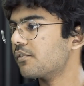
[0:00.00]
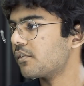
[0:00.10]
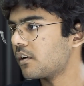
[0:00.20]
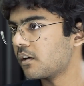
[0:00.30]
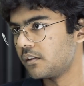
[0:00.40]

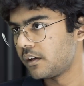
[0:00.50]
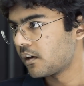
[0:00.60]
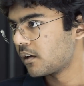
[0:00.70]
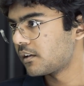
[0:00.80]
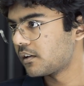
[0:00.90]
the,
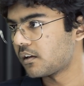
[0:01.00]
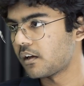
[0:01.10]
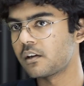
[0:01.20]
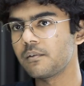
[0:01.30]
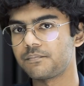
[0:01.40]
the early
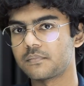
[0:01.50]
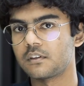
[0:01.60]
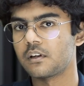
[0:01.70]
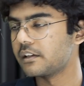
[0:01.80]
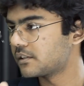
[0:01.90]
deadline
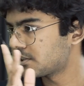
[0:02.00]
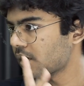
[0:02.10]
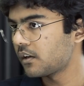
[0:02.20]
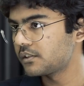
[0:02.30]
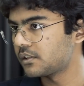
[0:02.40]
it
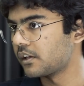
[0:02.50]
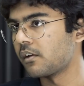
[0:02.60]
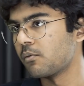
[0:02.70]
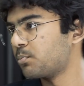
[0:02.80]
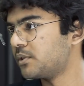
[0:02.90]
starts
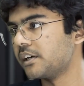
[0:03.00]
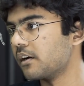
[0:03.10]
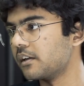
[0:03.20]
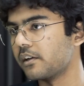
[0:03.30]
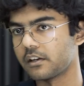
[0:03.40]
in pretty
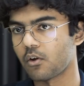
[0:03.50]
early